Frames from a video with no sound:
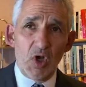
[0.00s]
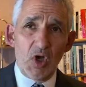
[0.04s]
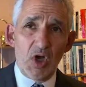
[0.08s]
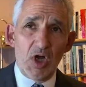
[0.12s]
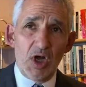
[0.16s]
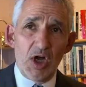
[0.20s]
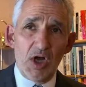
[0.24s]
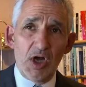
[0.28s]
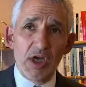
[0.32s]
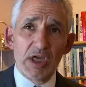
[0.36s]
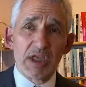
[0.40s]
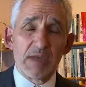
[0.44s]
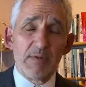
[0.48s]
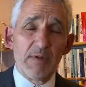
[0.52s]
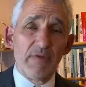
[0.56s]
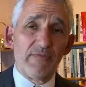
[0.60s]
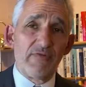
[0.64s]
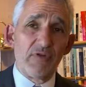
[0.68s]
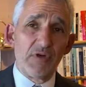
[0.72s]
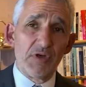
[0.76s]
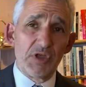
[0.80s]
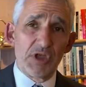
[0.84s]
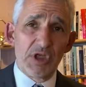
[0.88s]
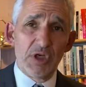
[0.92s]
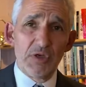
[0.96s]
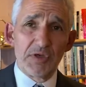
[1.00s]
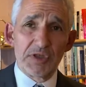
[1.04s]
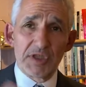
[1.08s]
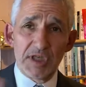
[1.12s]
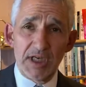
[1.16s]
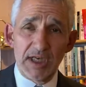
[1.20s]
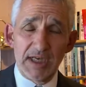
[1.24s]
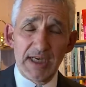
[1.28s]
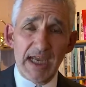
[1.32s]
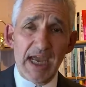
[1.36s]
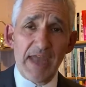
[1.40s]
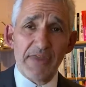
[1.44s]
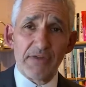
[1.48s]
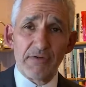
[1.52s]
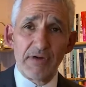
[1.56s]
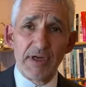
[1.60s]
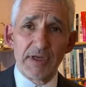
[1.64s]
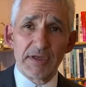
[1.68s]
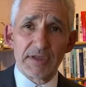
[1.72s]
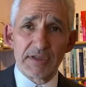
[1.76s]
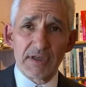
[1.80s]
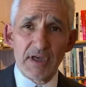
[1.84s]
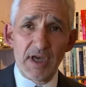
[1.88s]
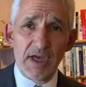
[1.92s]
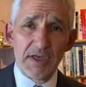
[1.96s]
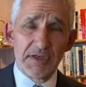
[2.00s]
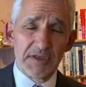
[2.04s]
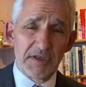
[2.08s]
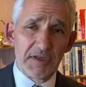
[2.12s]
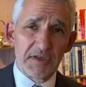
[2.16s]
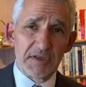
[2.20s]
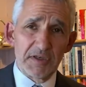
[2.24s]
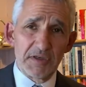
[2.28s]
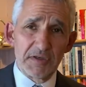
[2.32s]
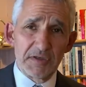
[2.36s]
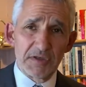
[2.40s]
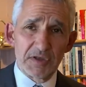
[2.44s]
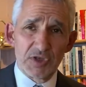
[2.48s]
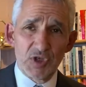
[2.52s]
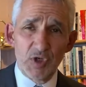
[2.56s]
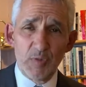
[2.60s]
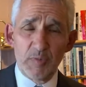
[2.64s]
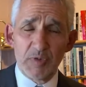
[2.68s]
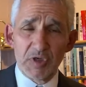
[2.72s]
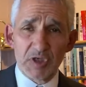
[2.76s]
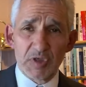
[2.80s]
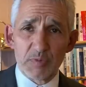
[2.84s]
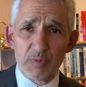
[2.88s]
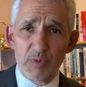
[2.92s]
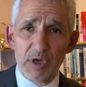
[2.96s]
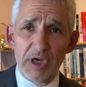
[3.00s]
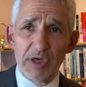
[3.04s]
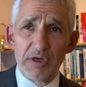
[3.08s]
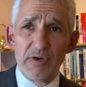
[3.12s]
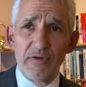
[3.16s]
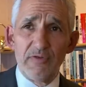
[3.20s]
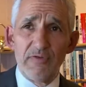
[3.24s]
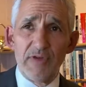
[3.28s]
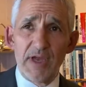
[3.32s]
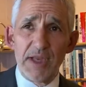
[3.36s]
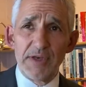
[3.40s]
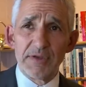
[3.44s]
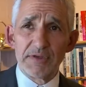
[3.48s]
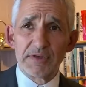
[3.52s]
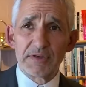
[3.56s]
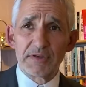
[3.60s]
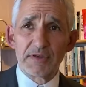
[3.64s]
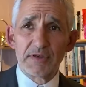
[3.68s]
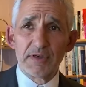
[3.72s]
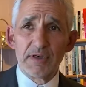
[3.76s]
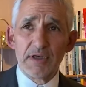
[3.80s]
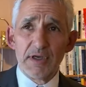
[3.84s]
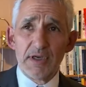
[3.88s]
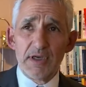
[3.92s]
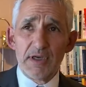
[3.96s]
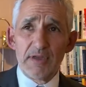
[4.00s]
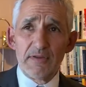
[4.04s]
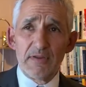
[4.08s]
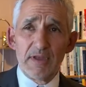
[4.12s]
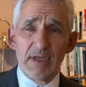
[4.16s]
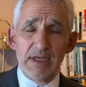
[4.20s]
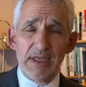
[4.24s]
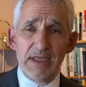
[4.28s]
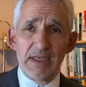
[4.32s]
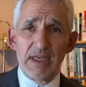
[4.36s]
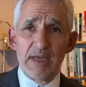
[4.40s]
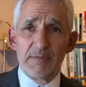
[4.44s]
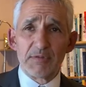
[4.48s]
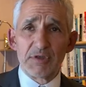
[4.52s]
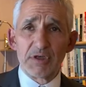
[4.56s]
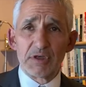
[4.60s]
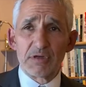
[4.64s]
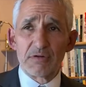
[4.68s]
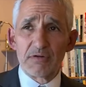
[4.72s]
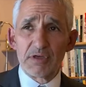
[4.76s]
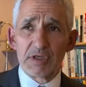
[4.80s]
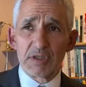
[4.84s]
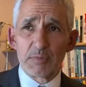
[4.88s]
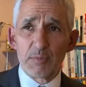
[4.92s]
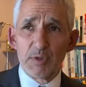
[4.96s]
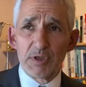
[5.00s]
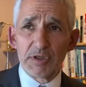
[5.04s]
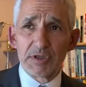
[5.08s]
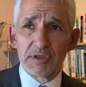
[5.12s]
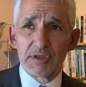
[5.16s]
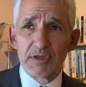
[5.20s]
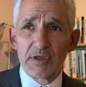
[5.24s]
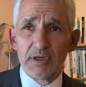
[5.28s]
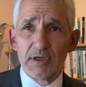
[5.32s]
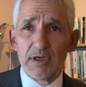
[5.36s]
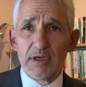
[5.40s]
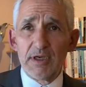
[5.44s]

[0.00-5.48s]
argument for reducing gathering sizes and super spreader events leading up to Christmas.